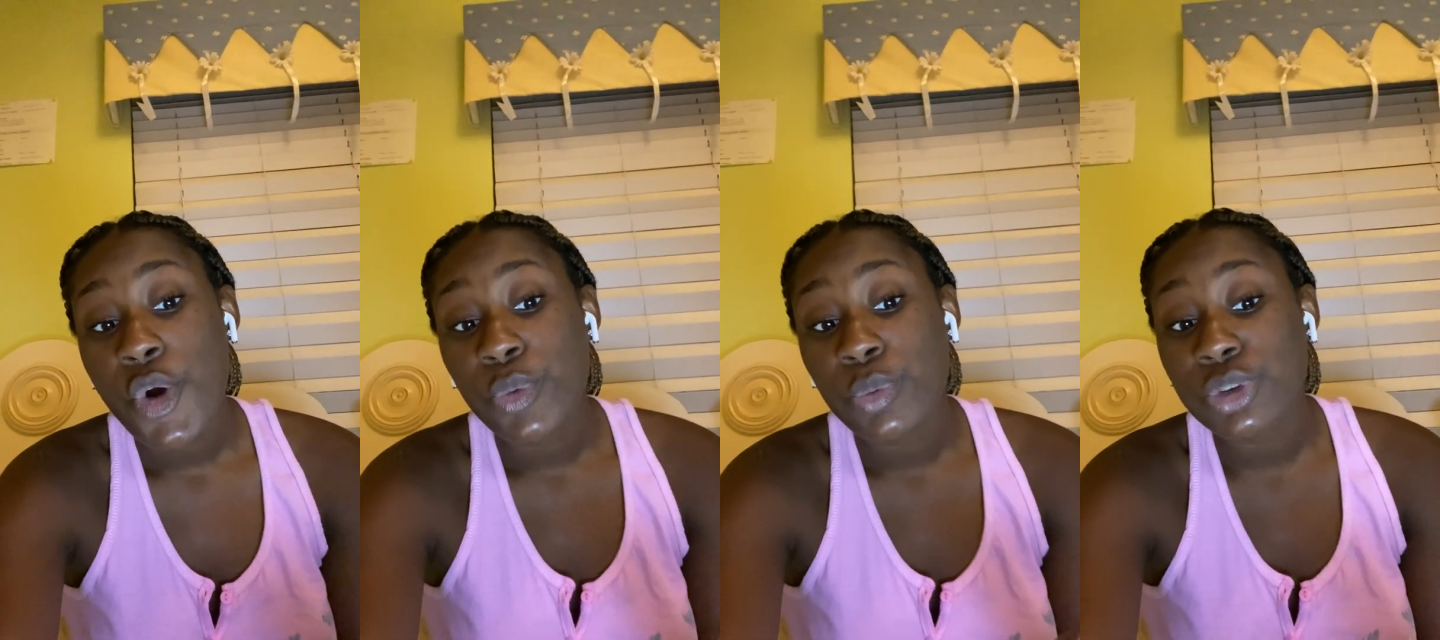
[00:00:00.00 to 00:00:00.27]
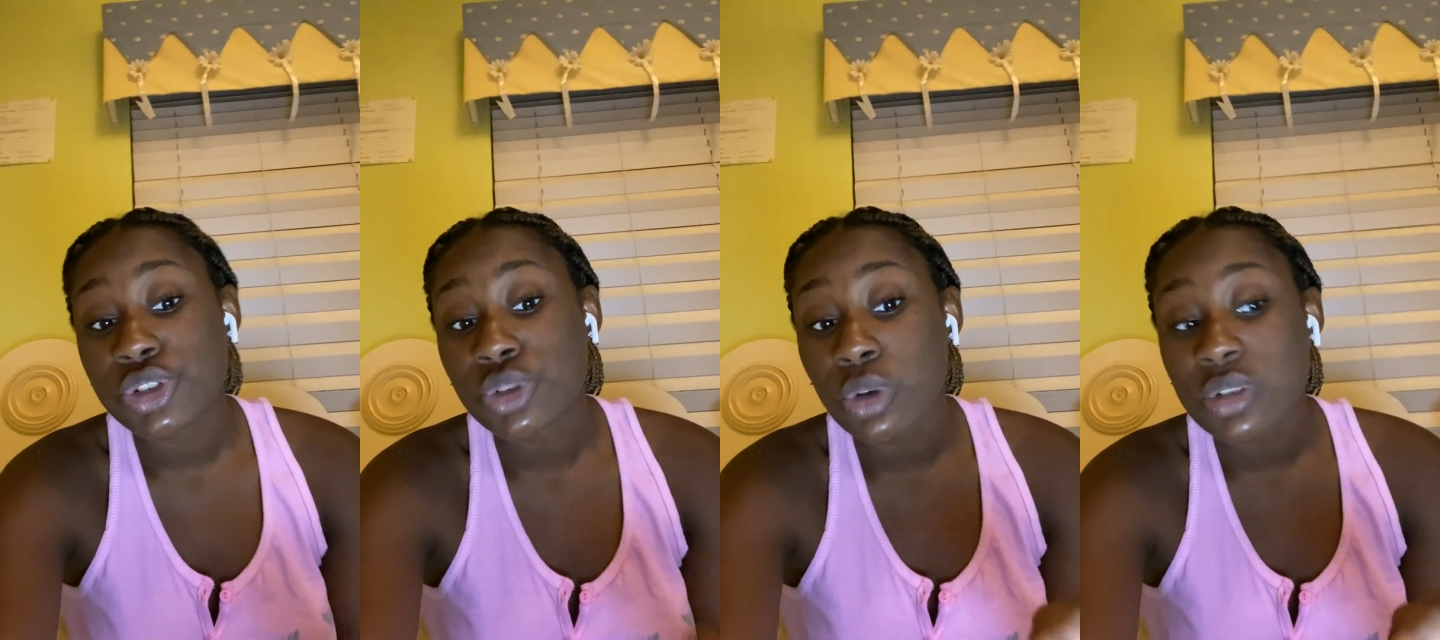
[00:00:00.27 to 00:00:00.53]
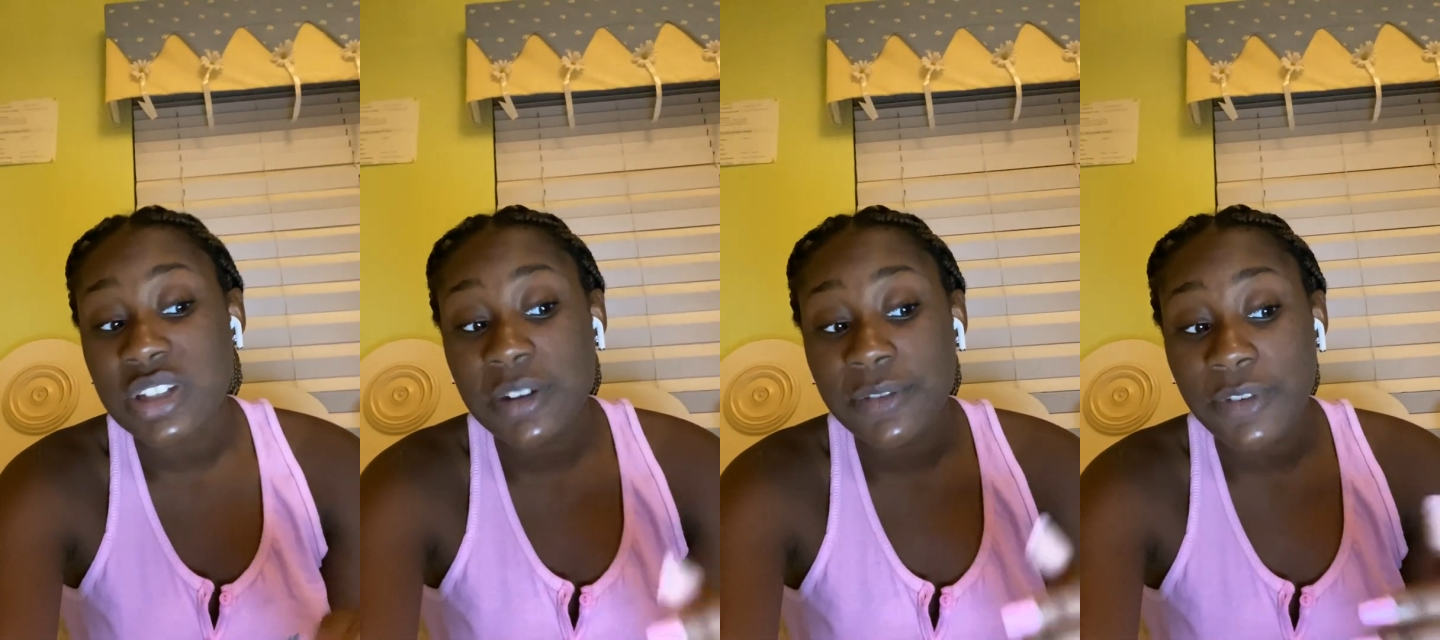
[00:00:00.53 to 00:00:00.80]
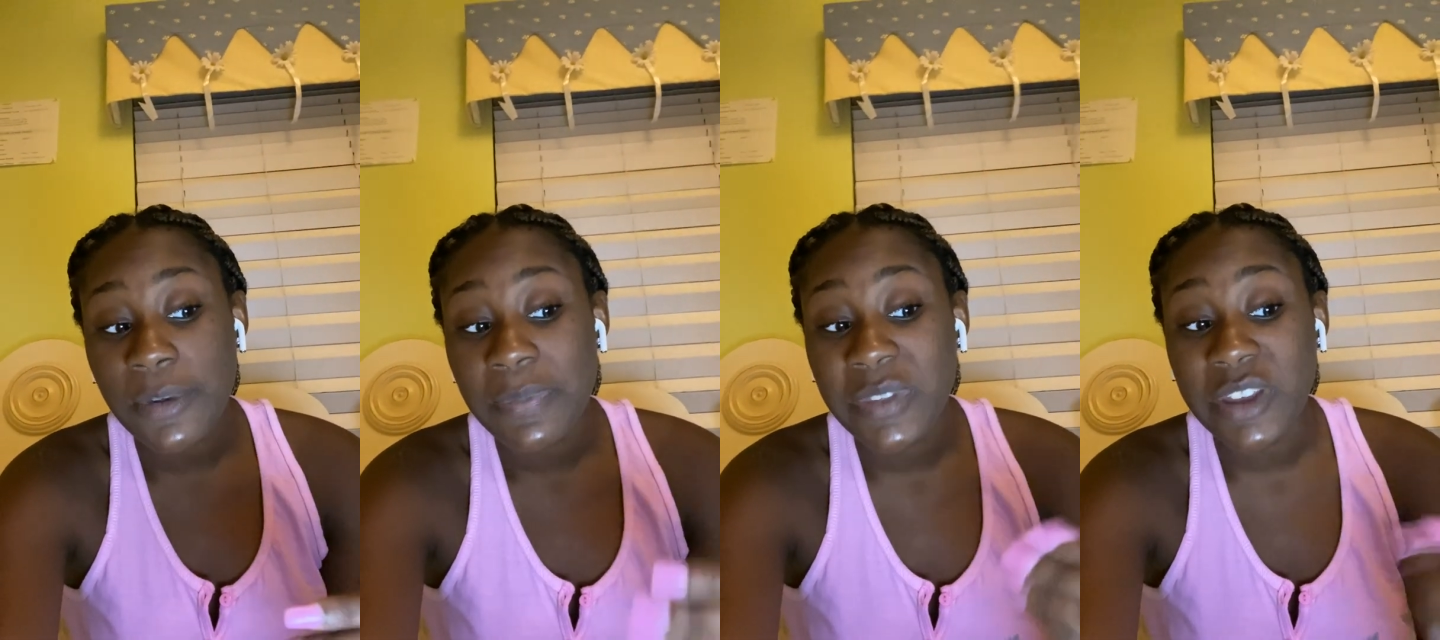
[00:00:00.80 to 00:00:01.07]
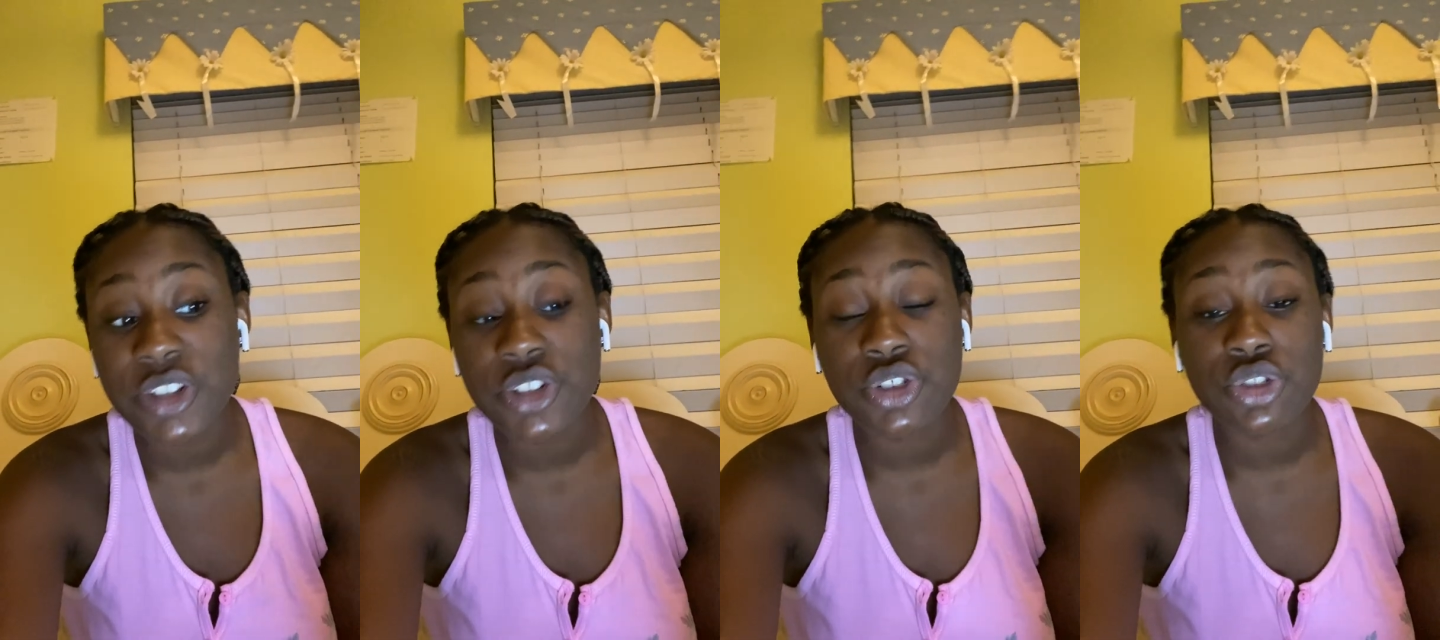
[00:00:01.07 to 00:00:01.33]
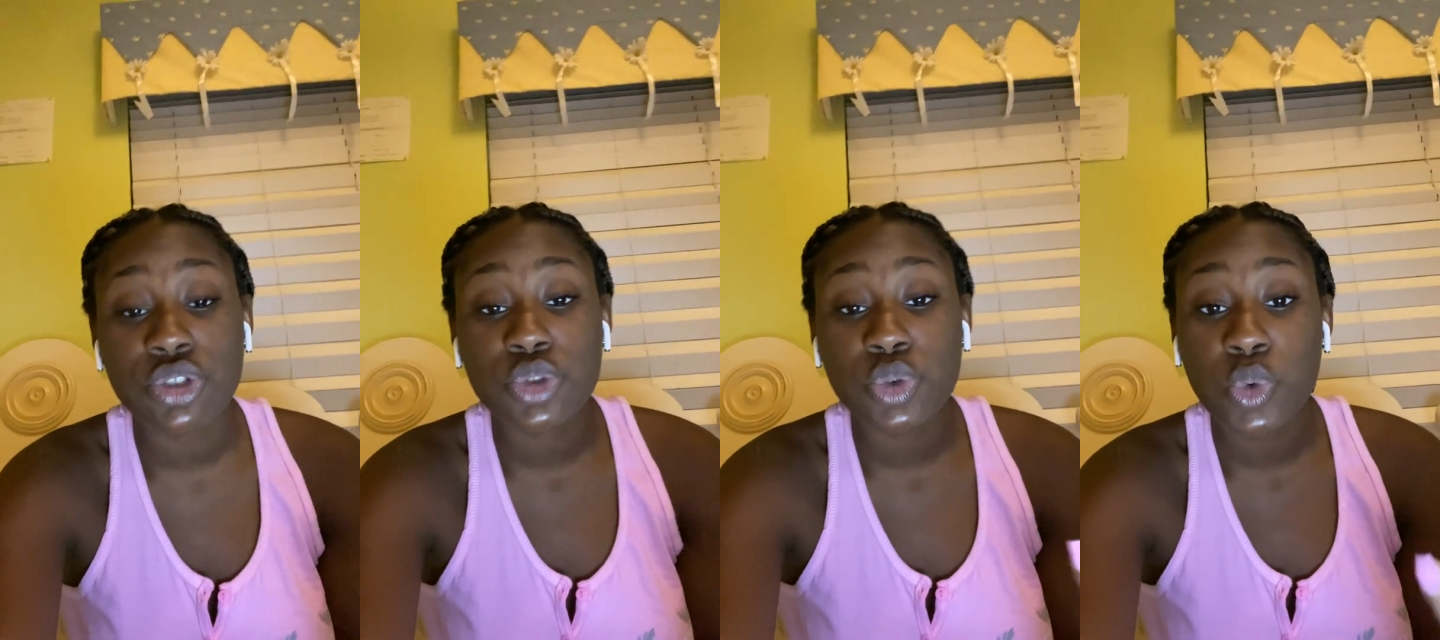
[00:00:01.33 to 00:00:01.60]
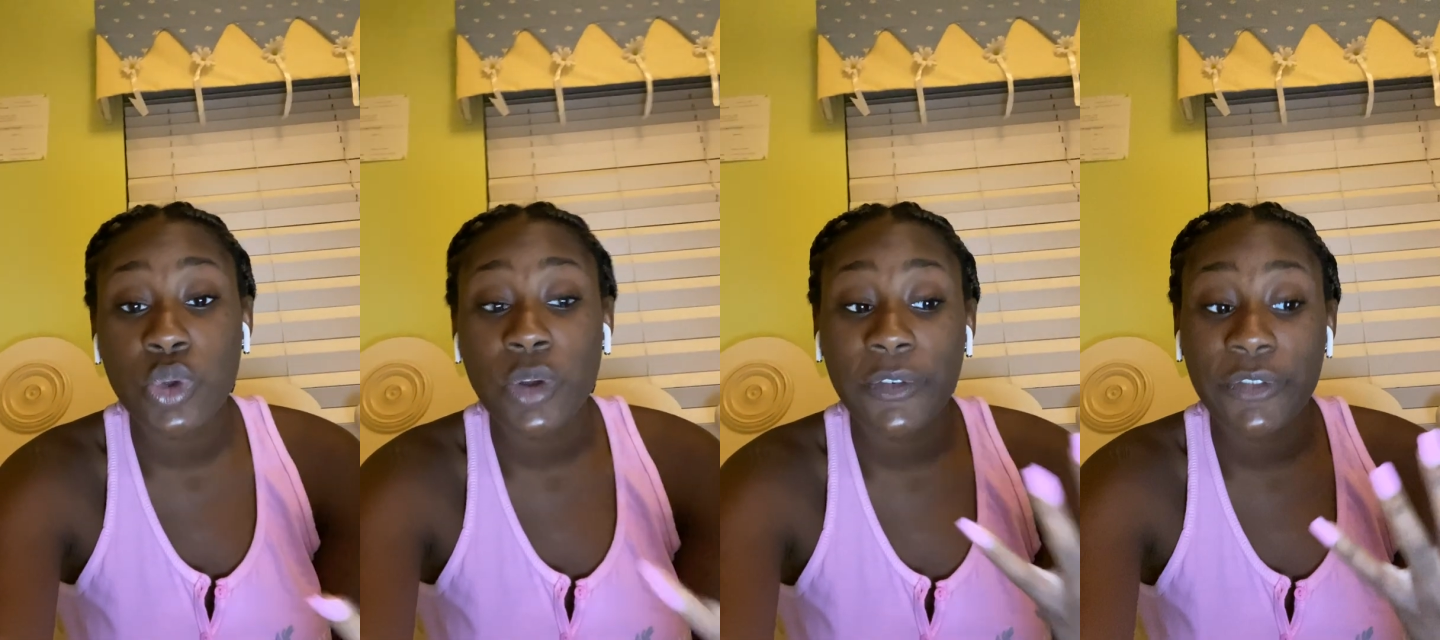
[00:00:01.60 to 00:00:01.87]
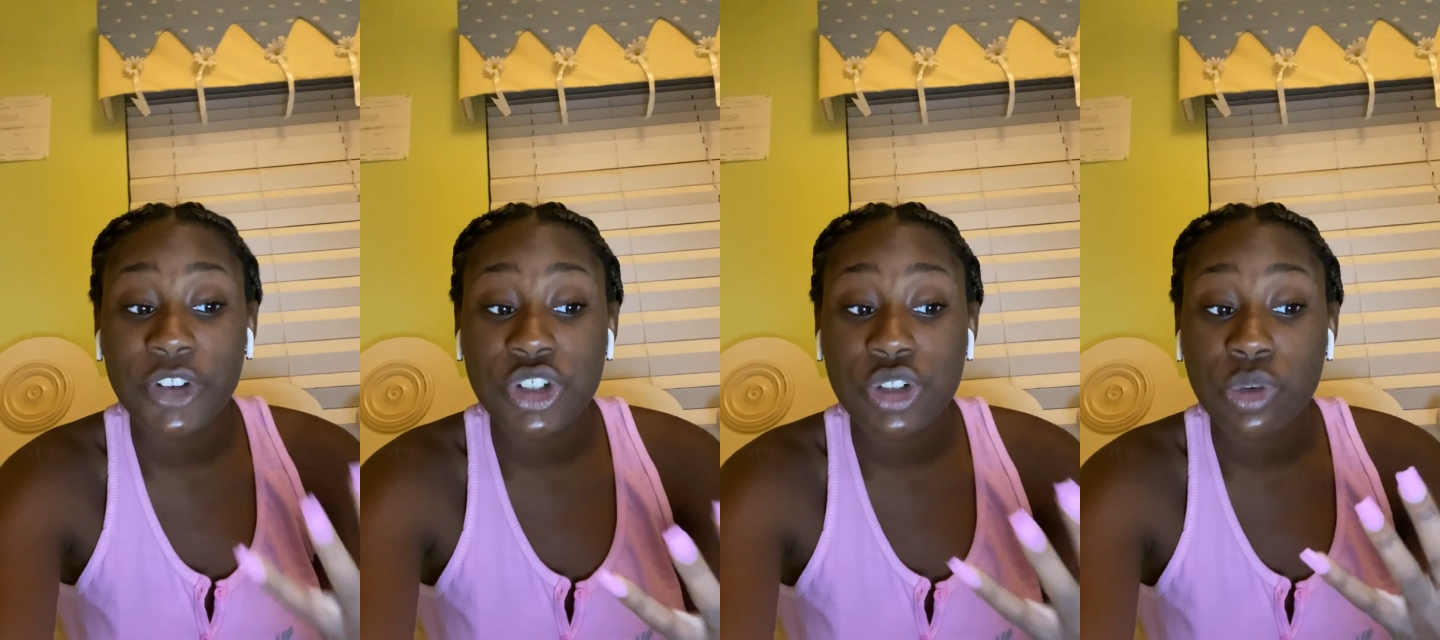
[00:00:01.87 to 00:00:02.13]
Resulting from this, the school
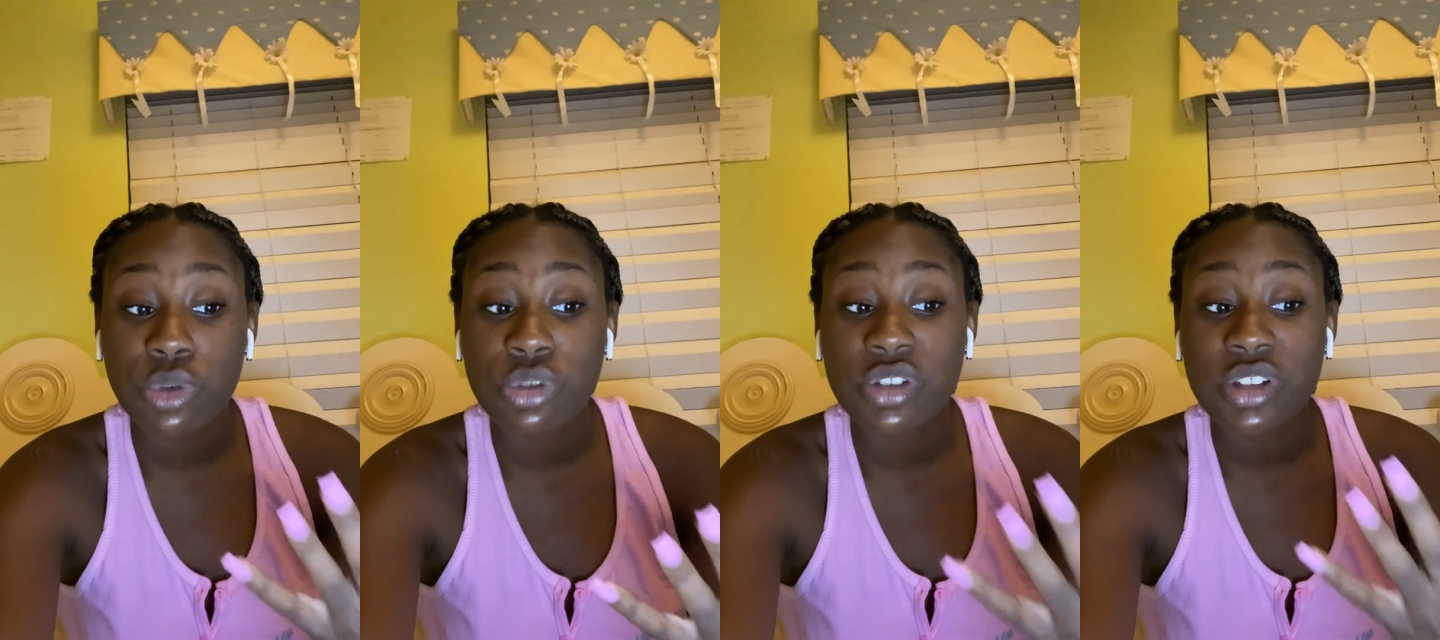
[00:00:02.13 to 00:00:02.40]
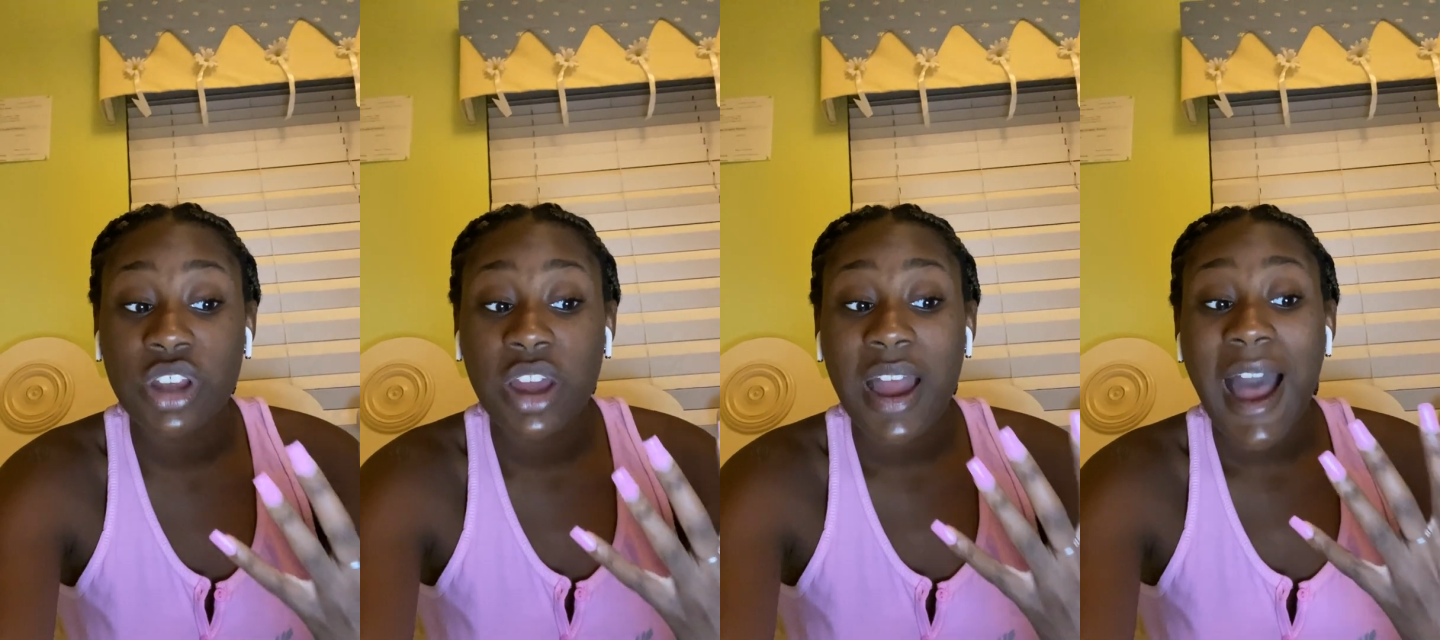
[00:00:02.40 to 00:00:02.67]
officials